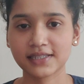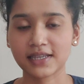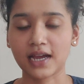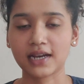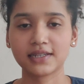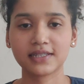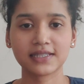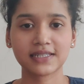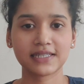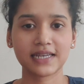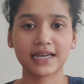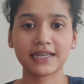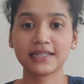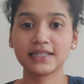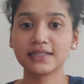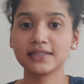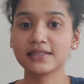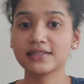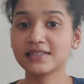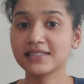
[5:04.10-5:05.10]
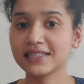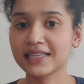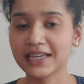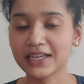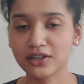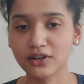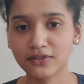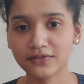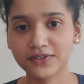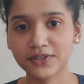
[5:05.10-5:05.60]
understanding the scale
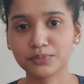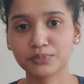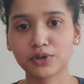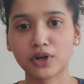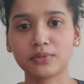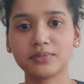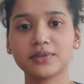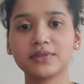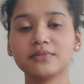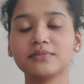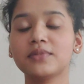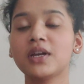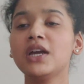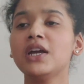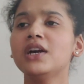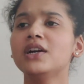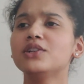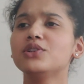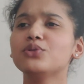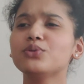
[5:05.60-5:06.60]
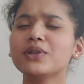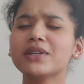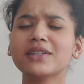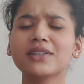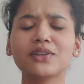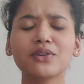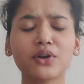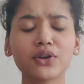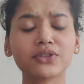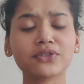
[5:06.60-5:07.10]
of the problem, doing a
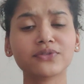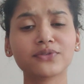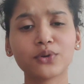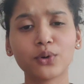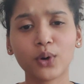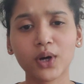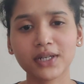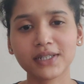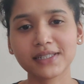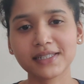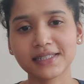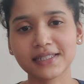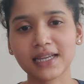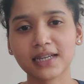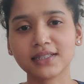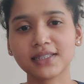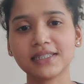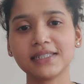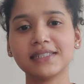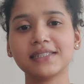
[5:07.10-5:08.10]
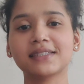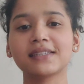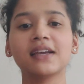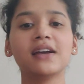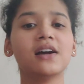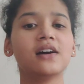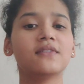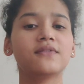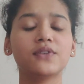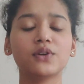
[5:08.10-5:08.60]
lot of quant studies,
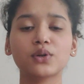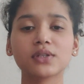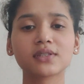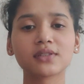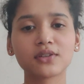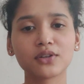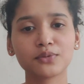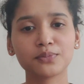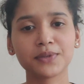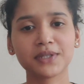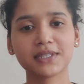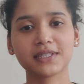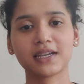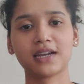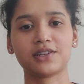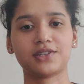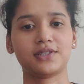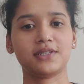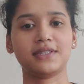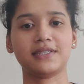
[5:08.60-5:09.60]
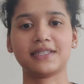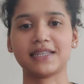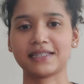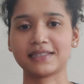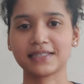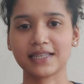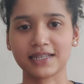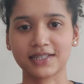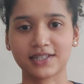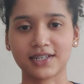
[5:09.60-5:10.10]
focus group discussions,
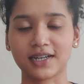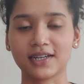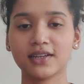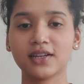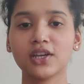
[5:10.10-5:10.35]
etc.